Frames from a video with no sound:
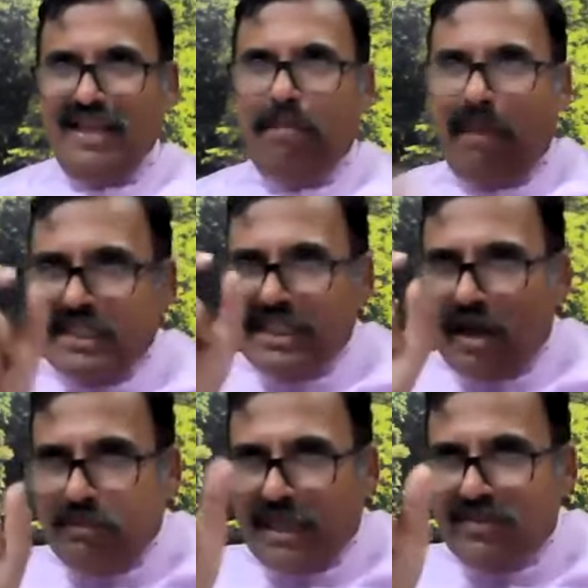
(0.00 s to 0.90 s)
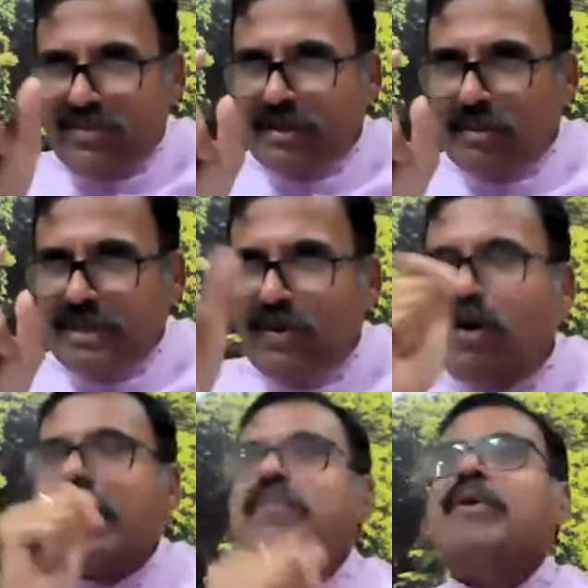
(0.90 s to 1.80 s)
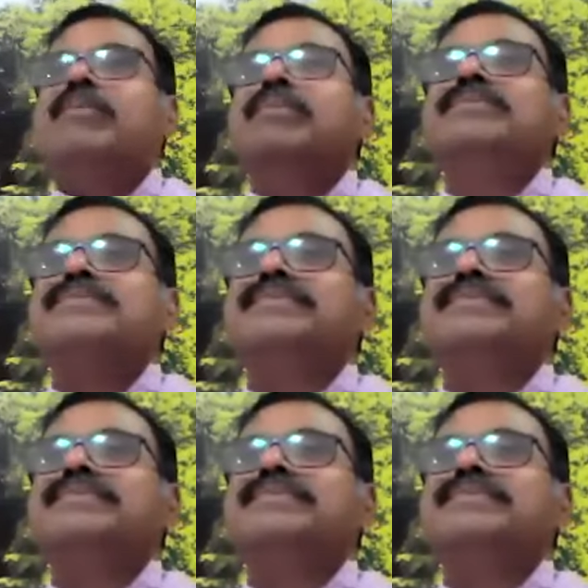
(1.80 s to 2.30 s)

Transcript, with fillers: A partial objectification of subject will not help you.